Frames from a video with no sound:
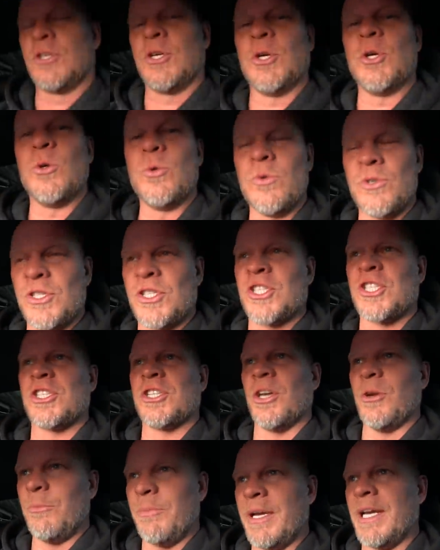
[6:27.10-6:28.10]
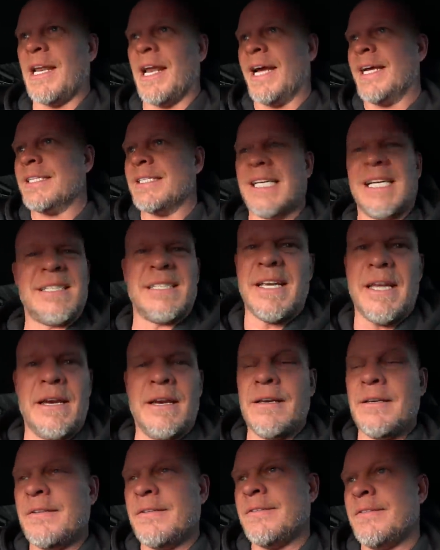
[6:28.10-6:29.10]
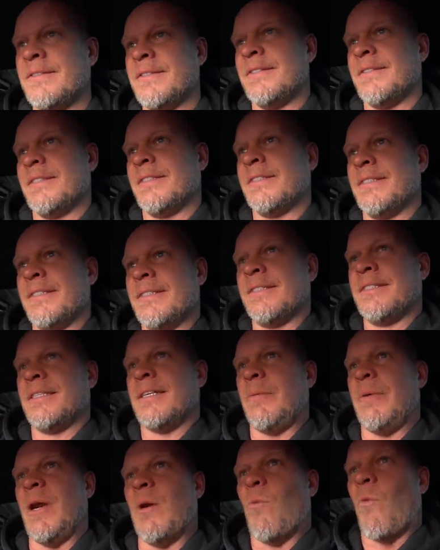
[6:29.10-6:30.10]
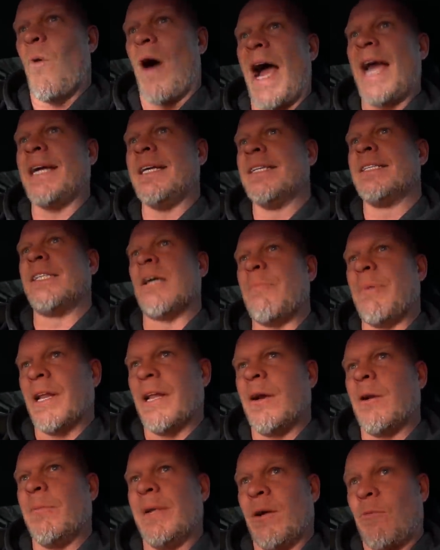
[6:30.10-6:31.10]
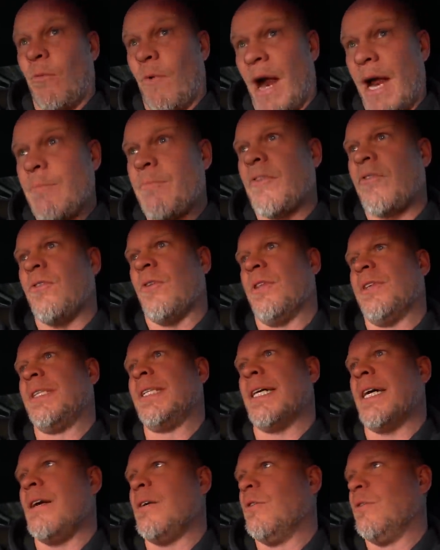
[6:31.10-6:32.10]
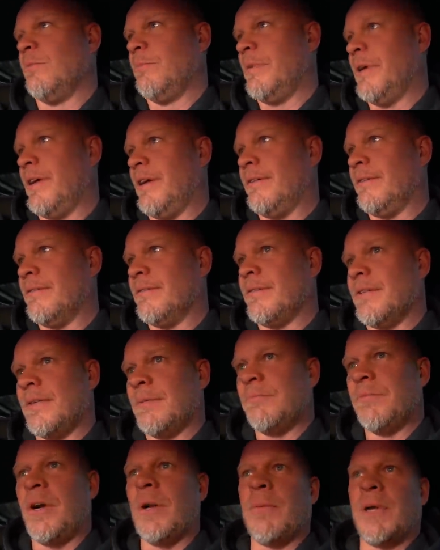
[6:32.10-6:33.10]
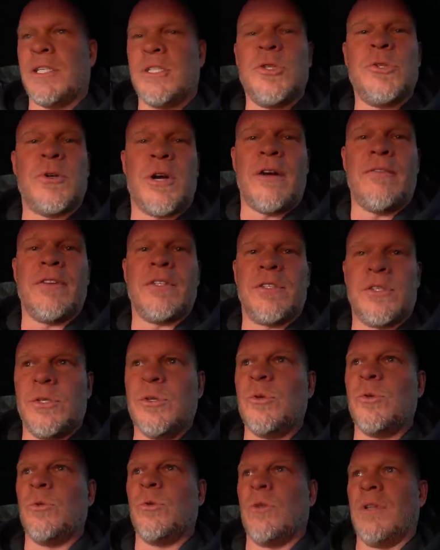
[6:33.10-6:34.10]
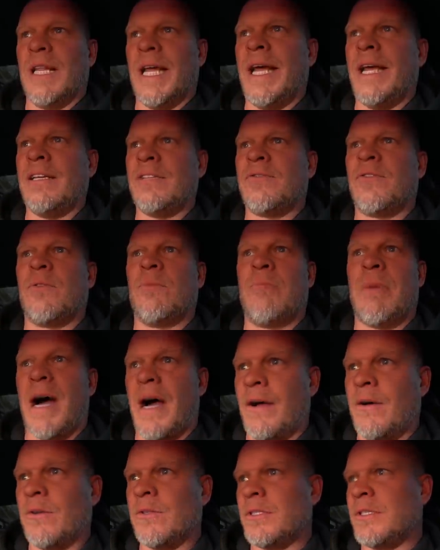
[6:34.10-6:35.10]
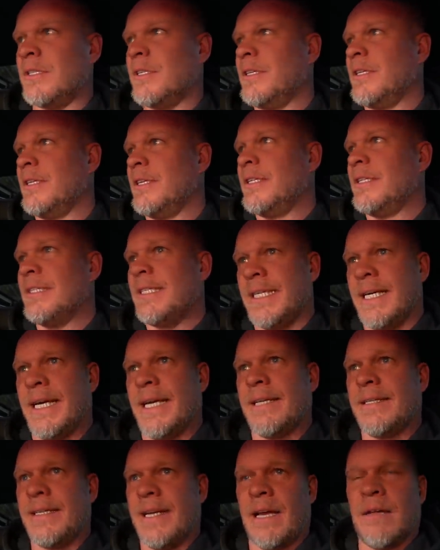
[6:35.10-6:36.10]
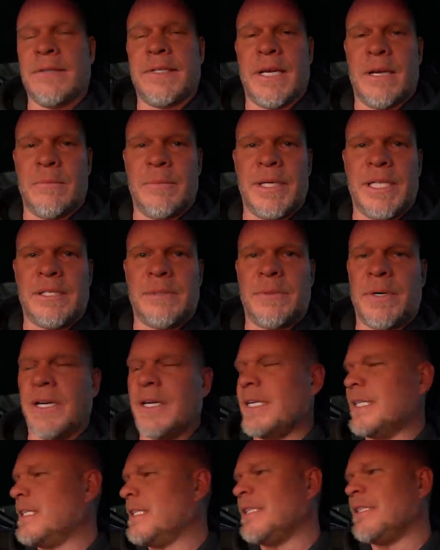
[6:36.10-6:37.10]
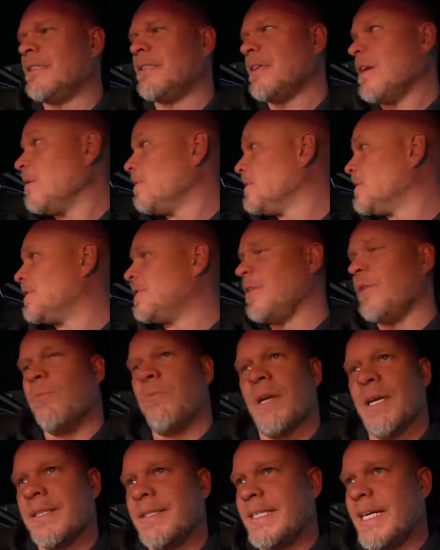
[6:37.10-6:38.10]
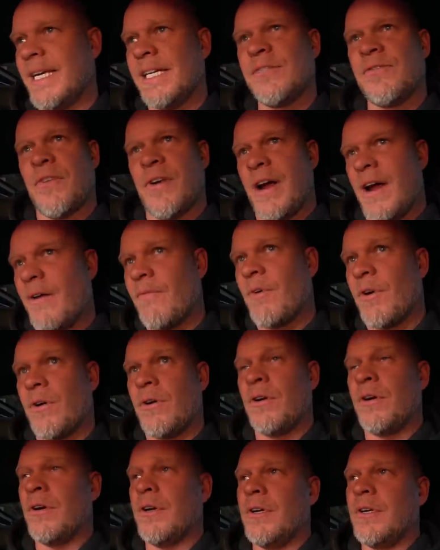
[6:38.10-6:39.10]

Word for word: Two stupid lanes. That's it. I mean, it widens up a little bit right before the tunnel, but pretty much you're driving two lanes for miles to get downtown Pittsburgh. It's so stupid. It takes forever.